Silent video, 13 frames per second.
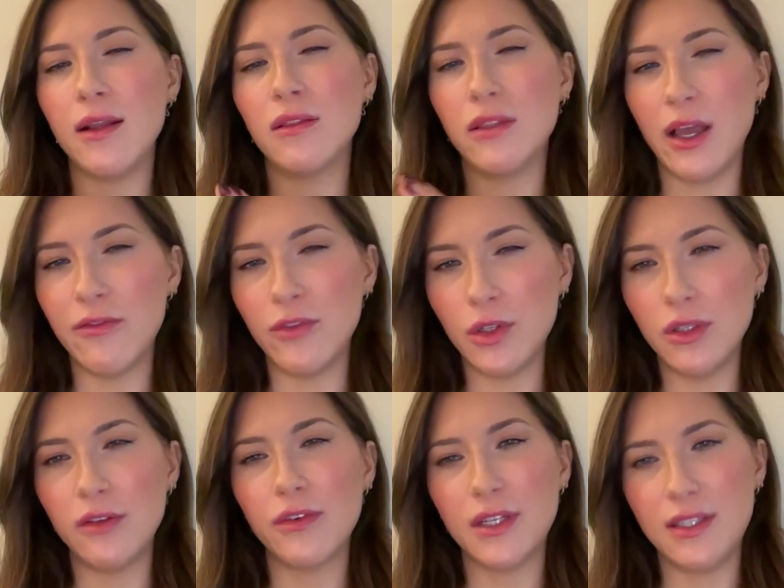a level
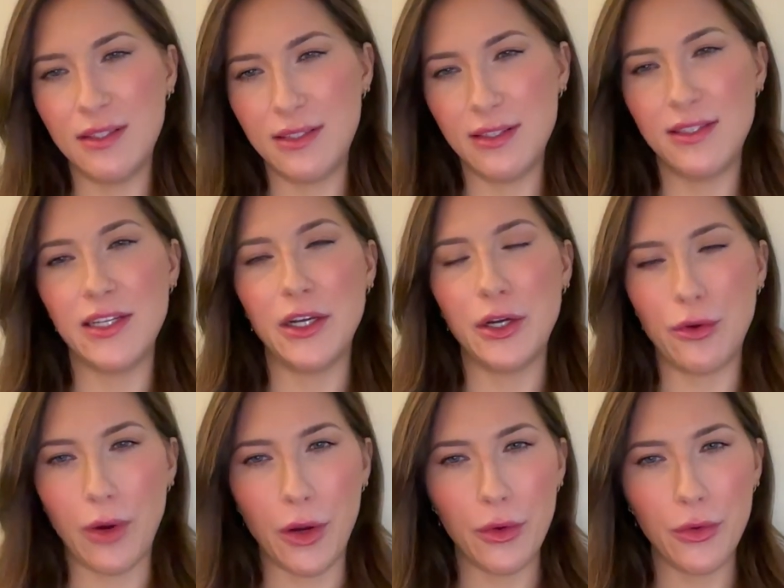of consistent
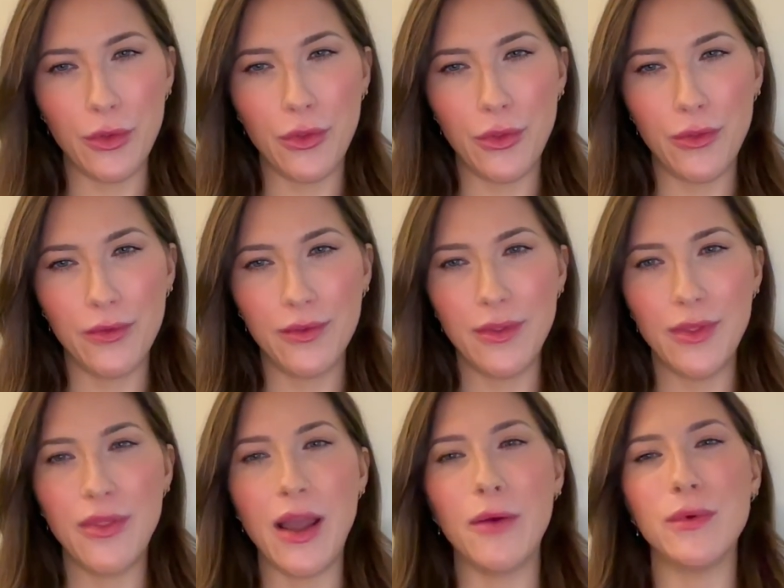growth
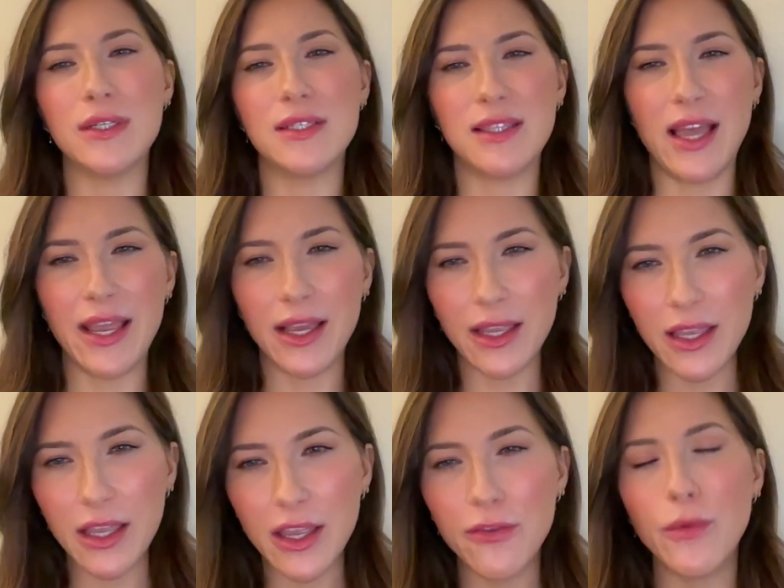that was like,
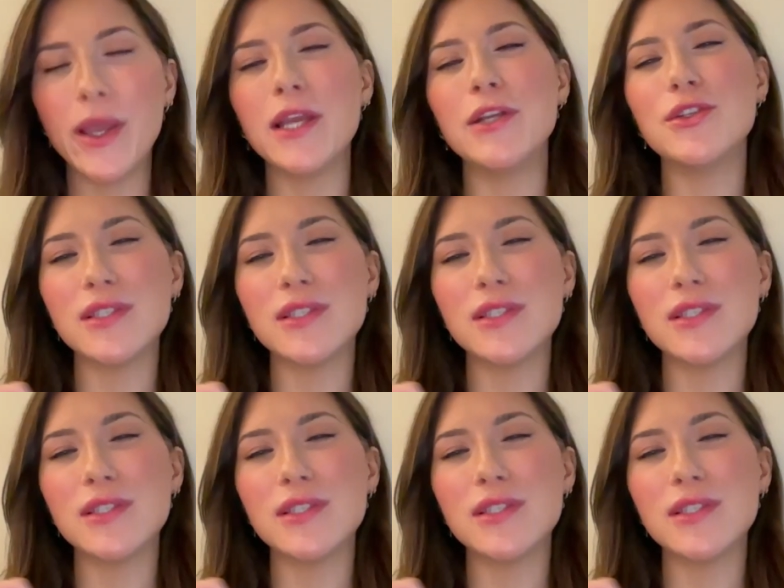if we can